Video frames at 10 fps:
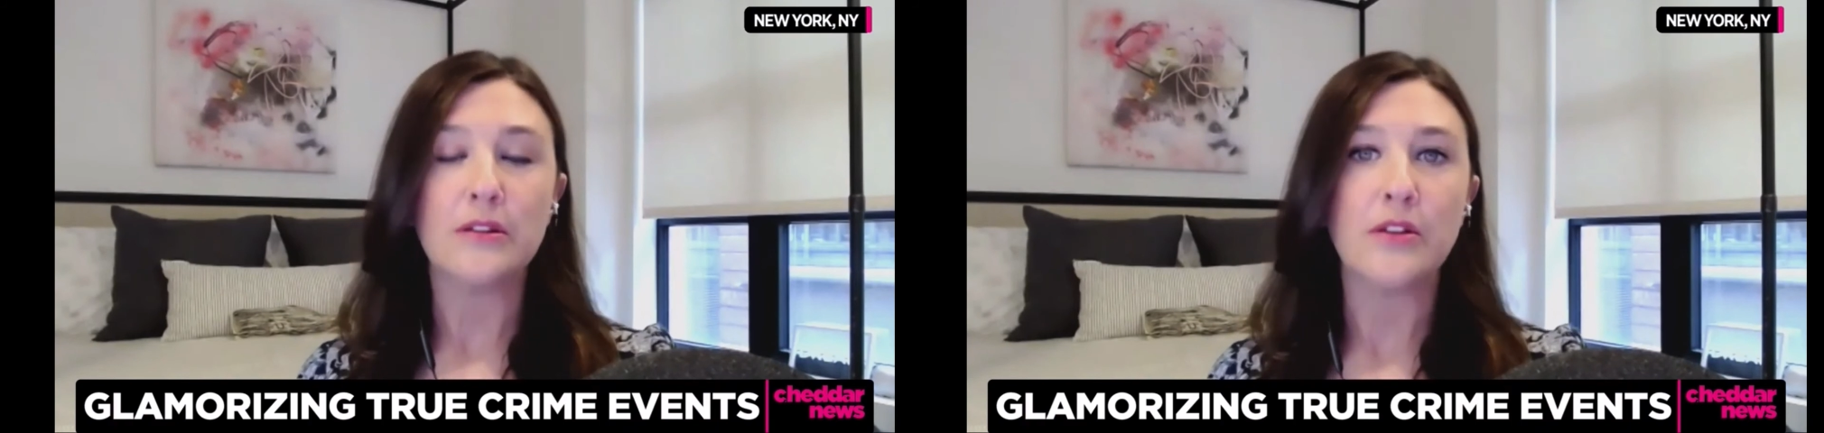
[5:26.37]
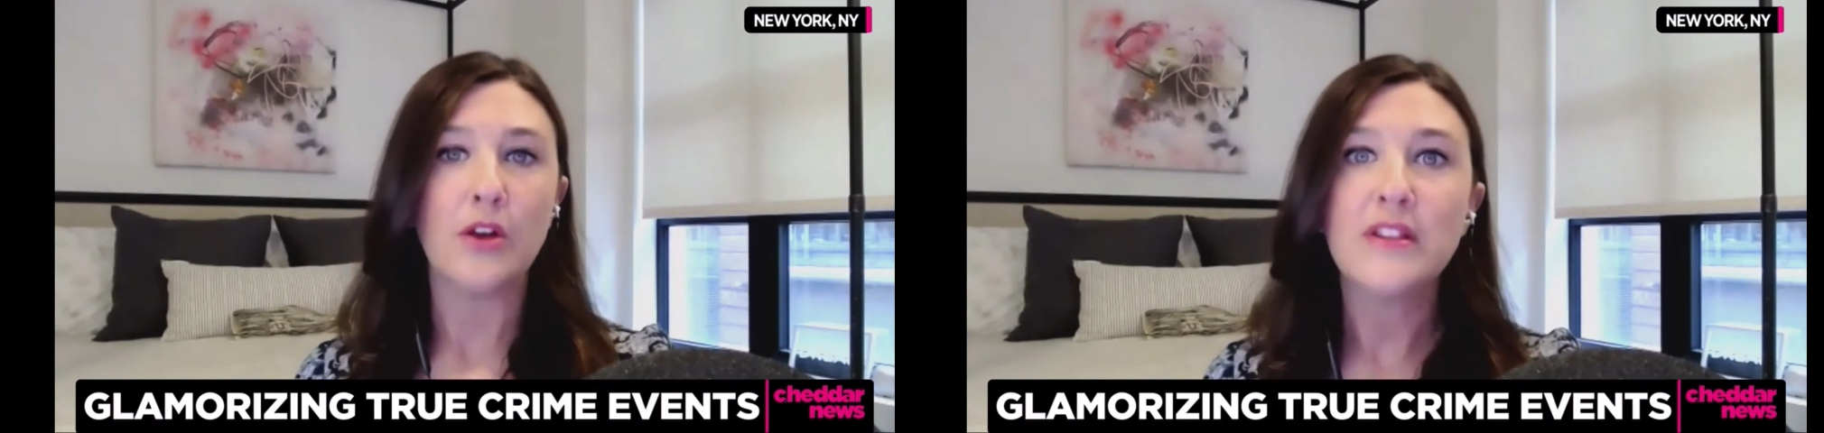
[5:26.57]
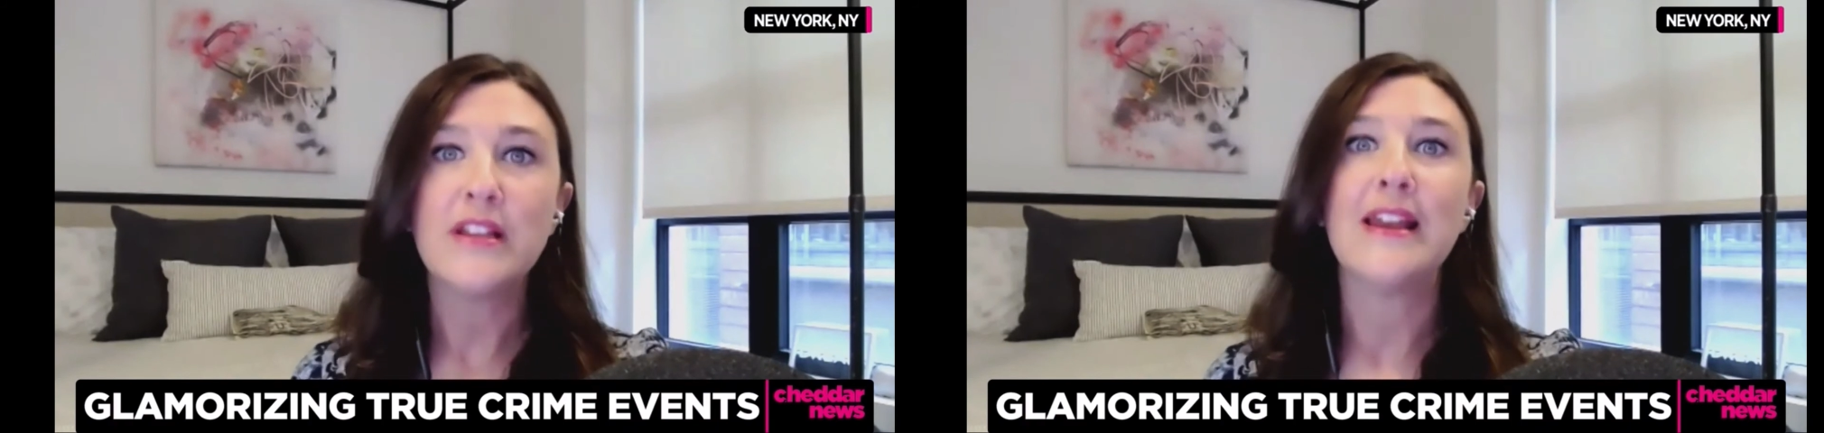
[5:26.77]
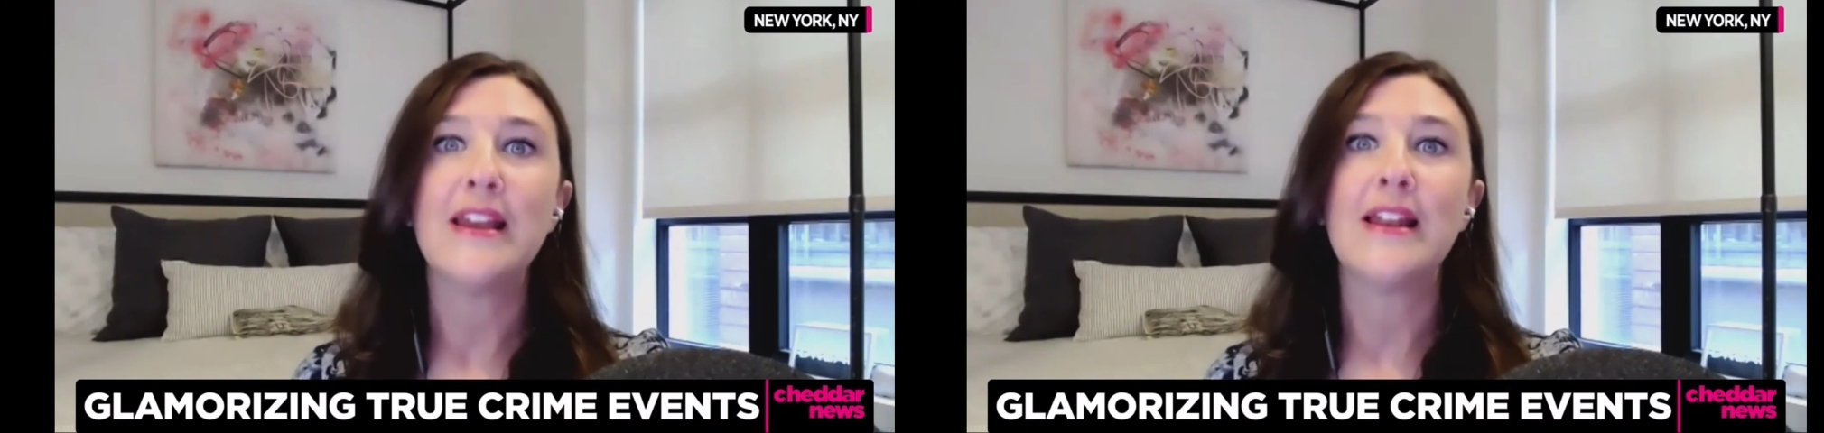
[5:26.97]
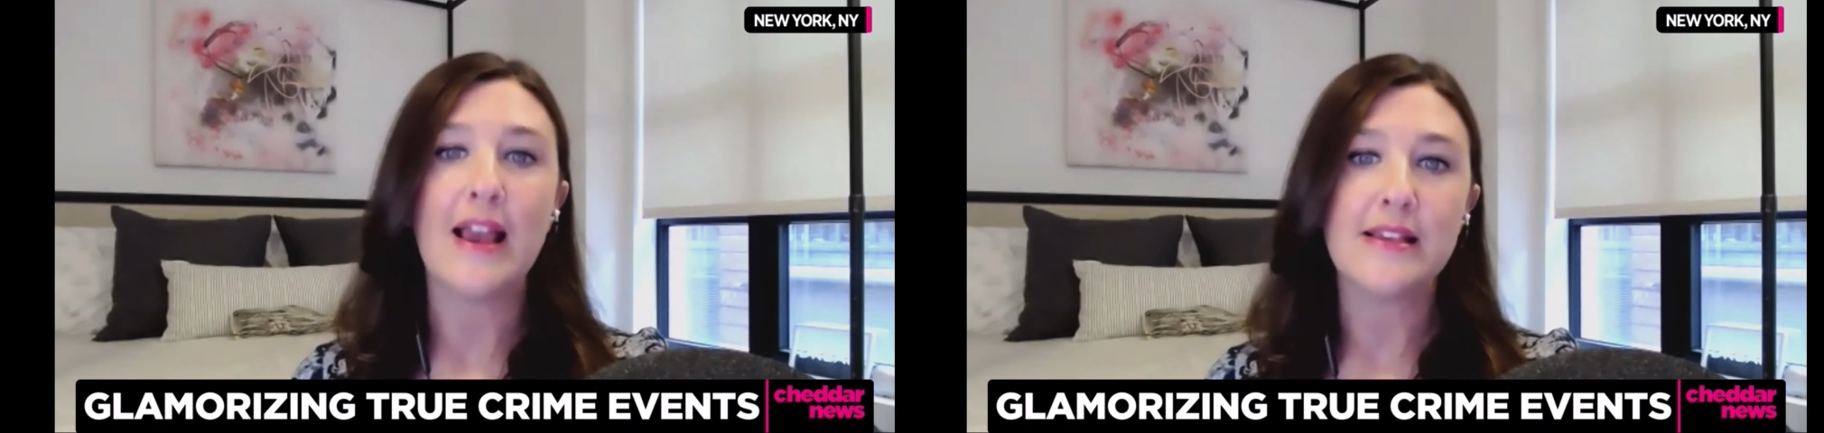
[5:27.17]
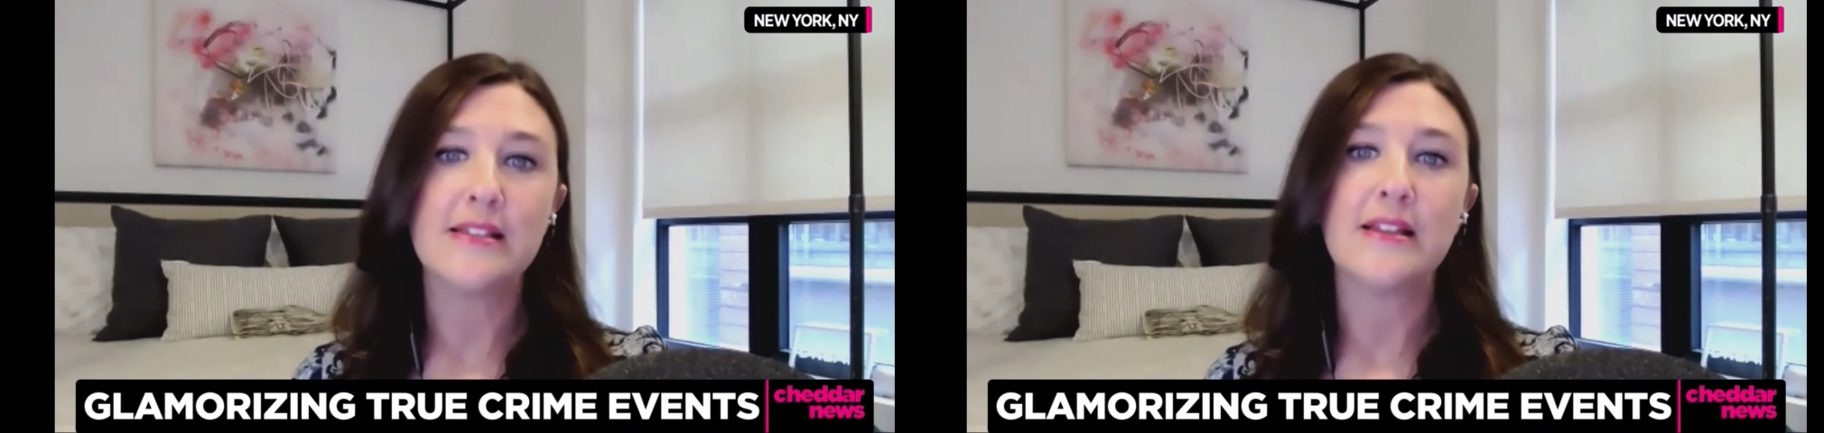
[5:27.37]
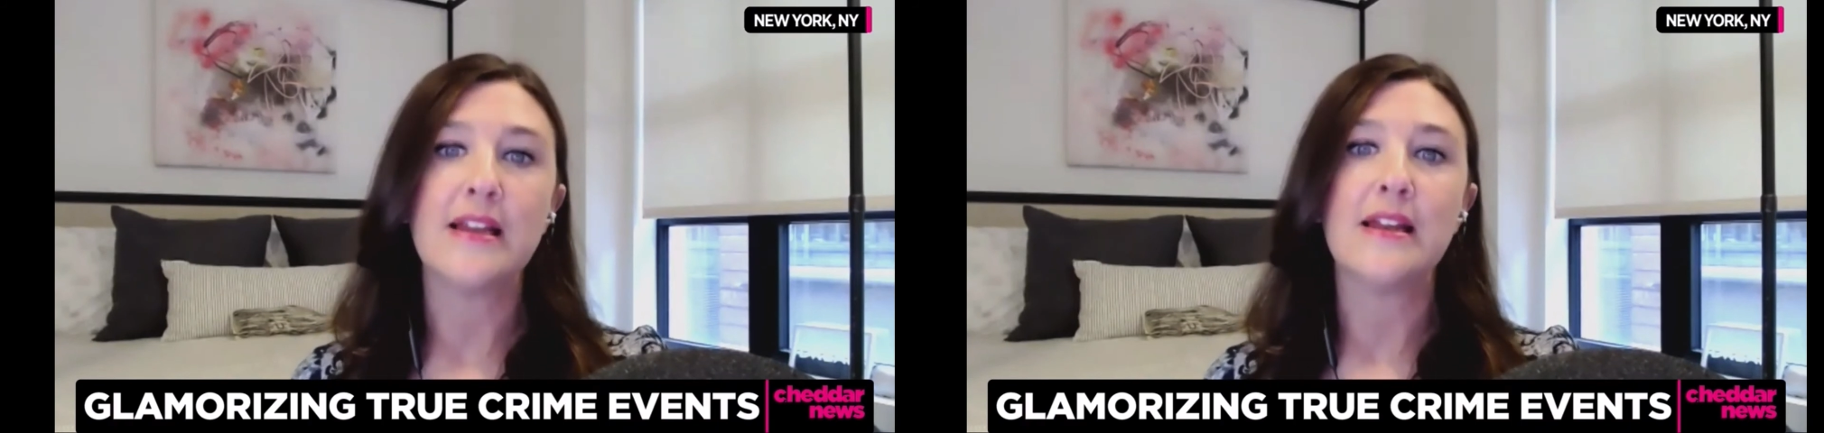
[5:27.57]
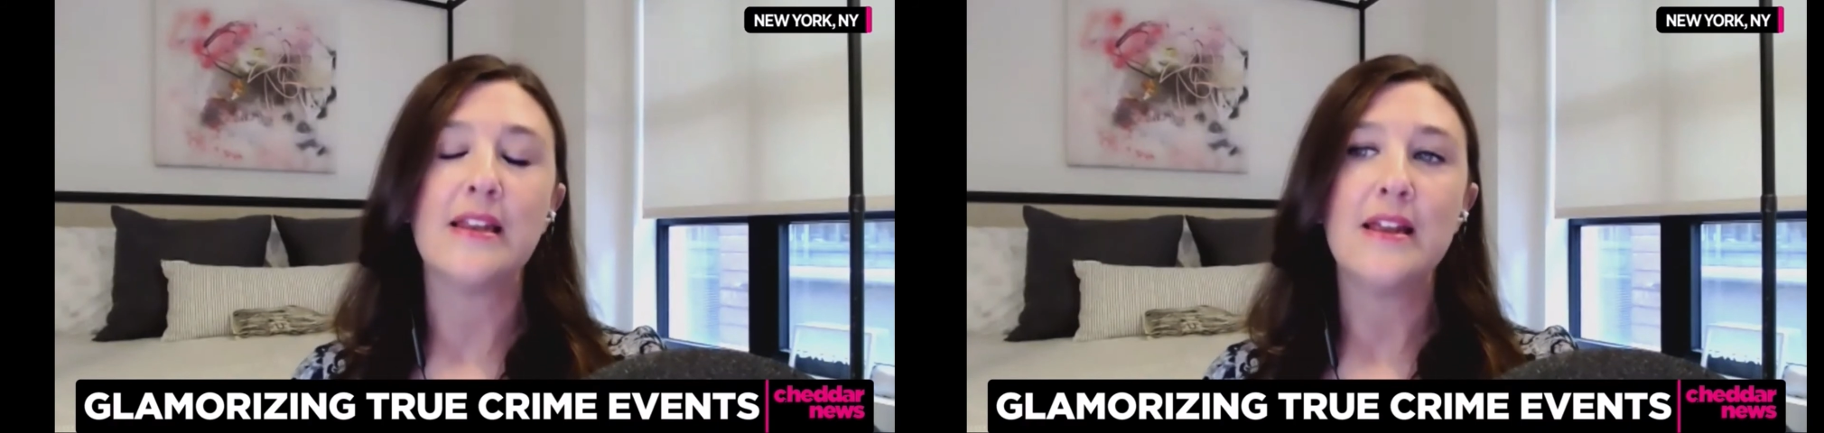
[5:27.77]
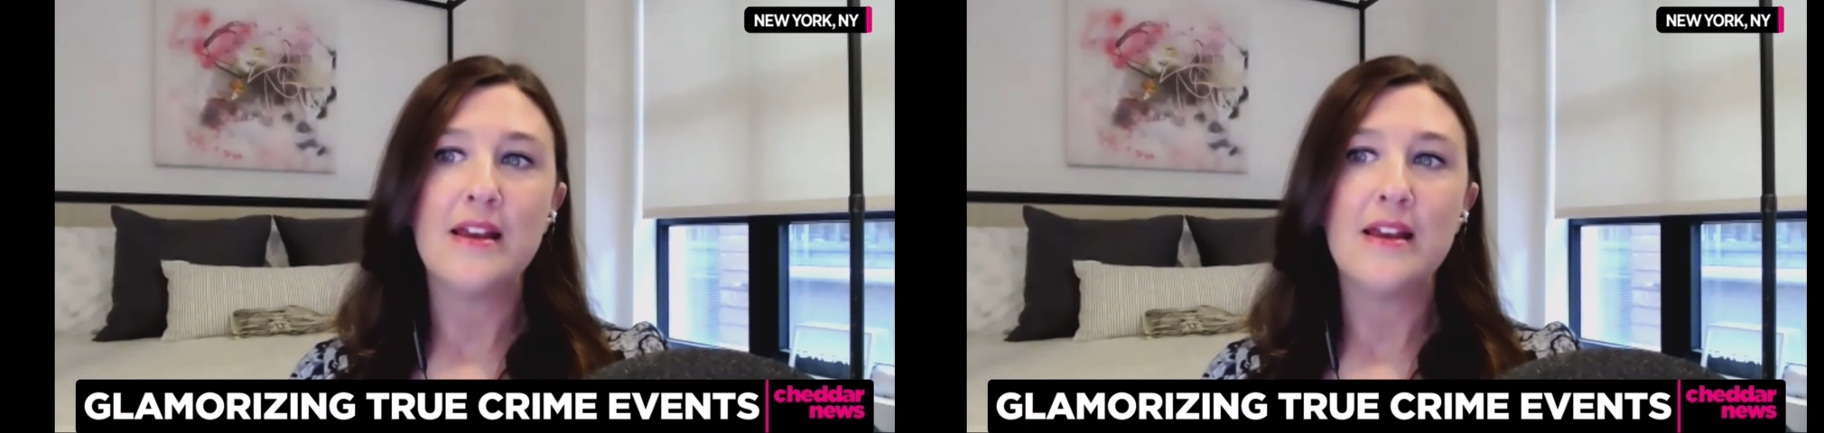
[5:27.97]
lonely and isolated